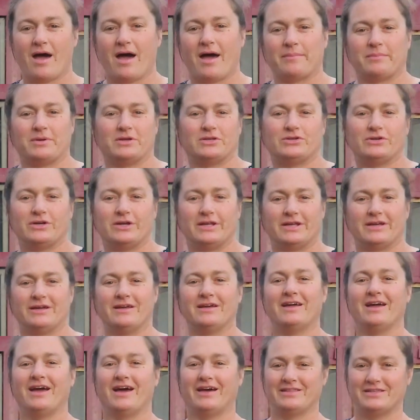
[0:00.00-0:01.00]
I'm Katrina,
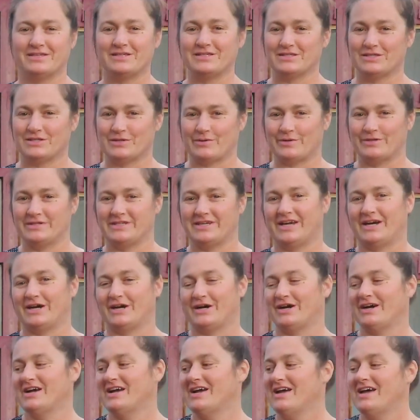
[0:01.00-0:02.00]
and this is So and
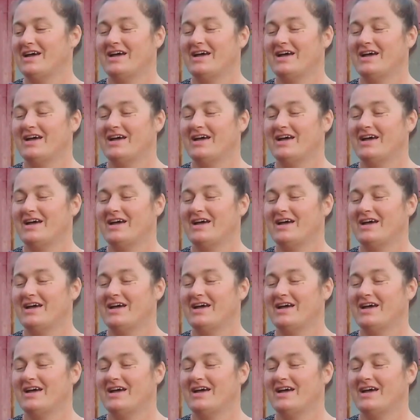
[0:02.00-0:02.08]
Tare,